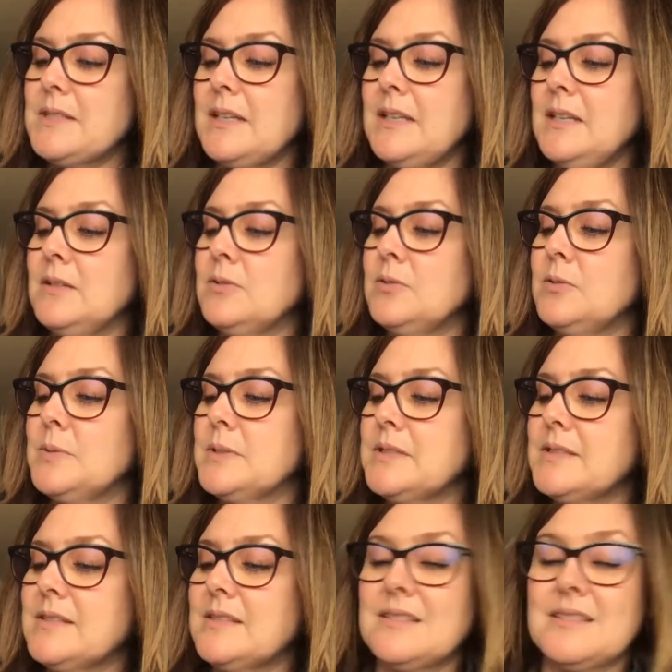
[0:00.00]
keel was
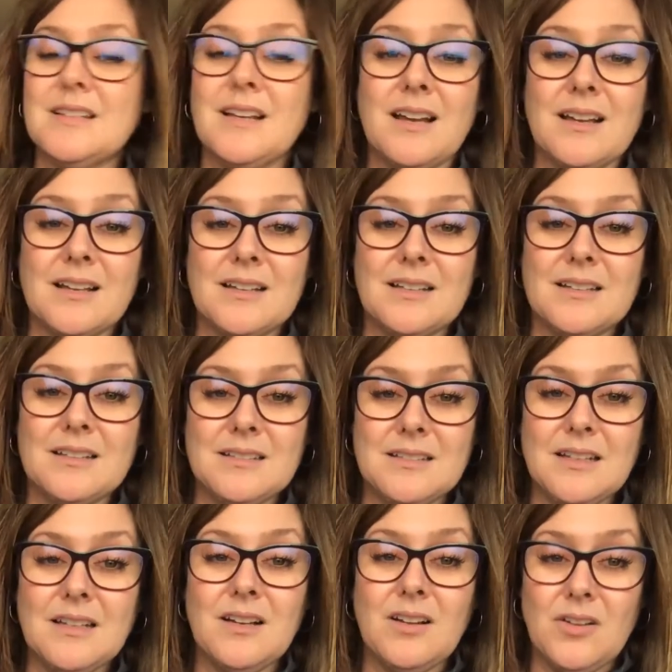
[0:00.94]
stuck
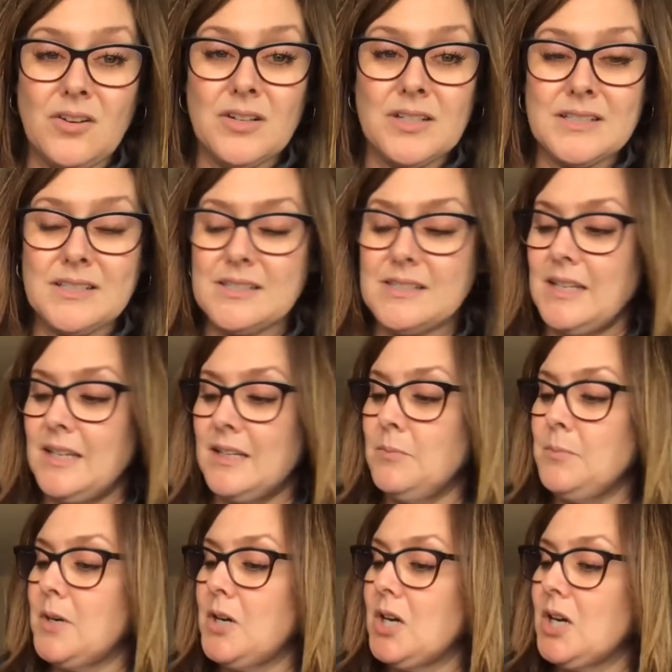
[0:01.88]
on a
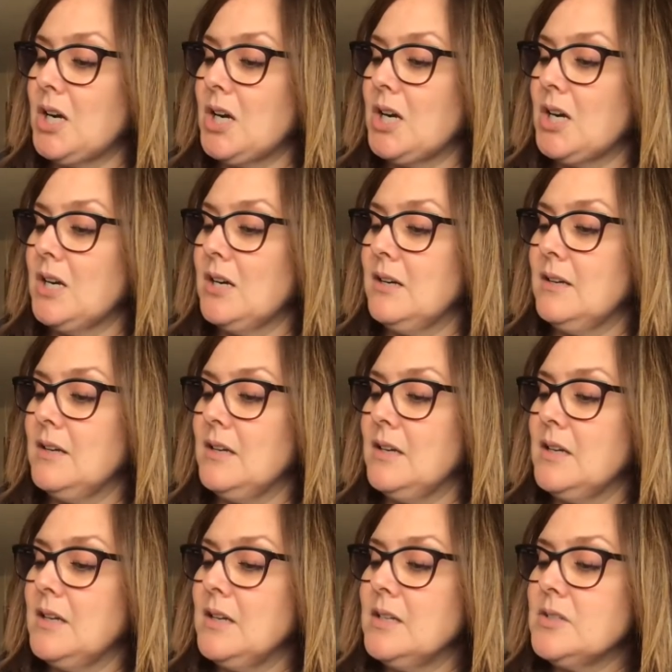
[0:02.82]
sandbar.
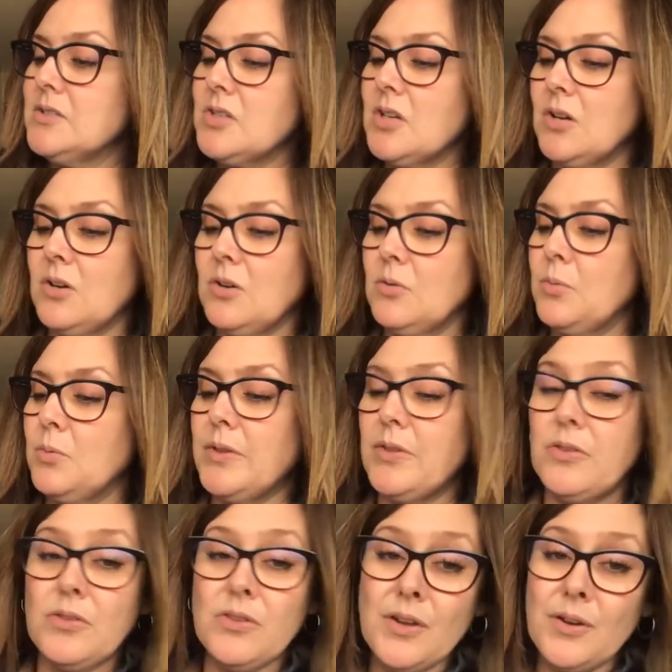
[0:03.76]
So,
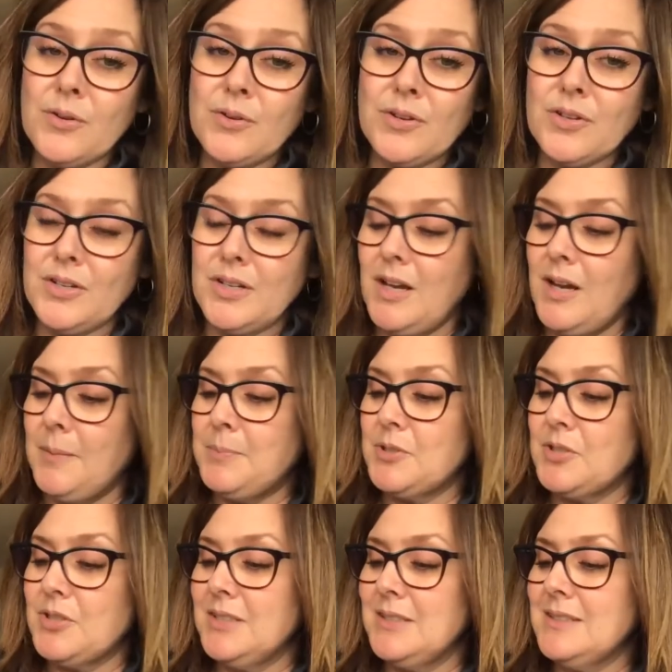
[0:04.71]
with no good
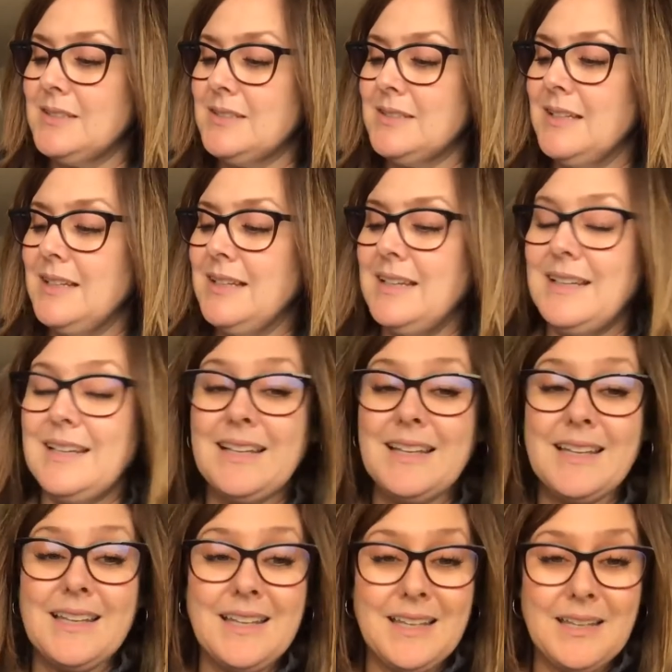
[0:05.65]
options,
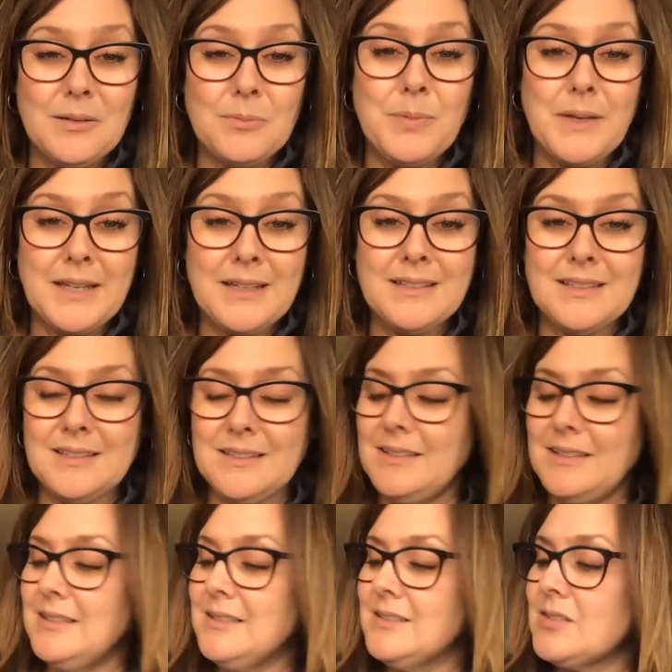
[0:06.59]
he abandoned
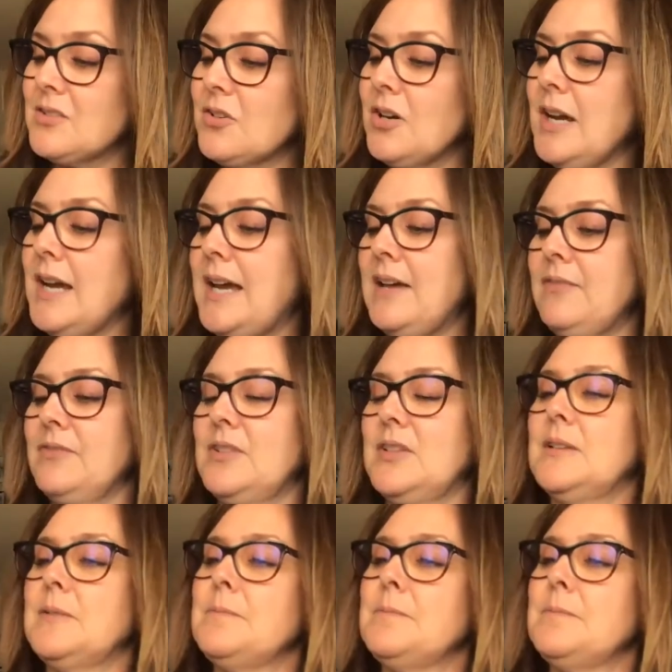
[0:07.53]
his craft.